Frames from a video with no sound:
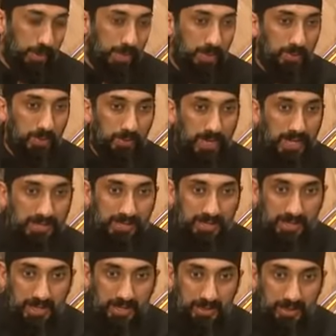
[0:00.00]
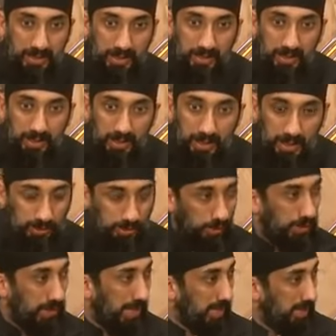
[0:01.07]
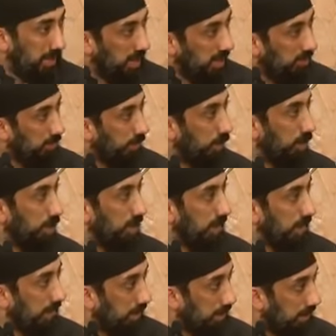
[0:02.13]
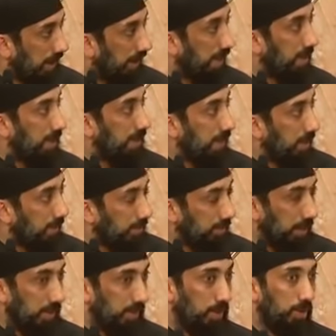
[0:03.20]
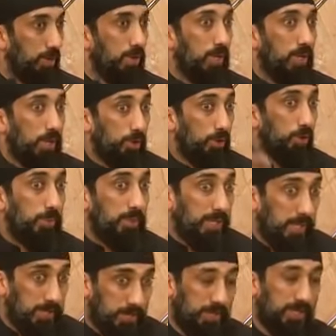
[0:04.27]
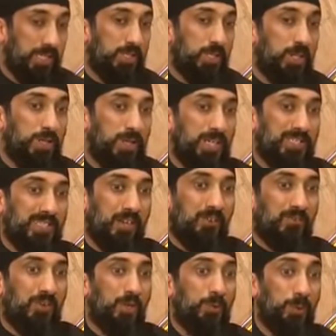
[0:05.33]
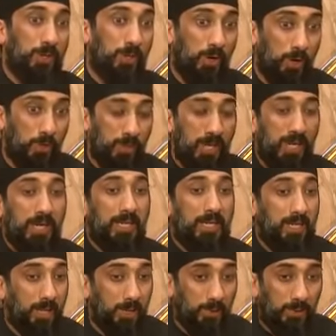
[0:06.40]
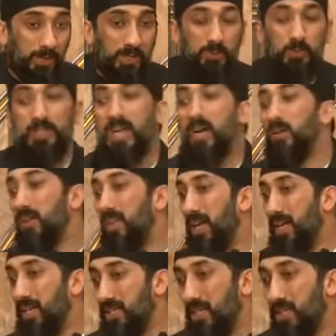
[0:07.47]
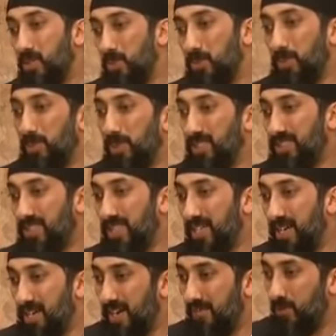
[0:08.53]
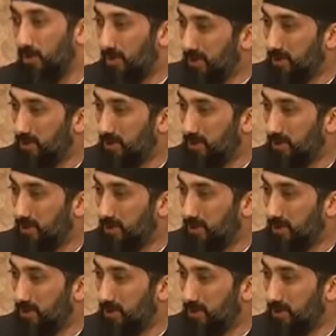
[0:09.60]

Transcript: morning will rise again. And so the idea of morning and light and you know, illumination, these are things that are filled with hope. In other words, without light, human beings cannot have hope.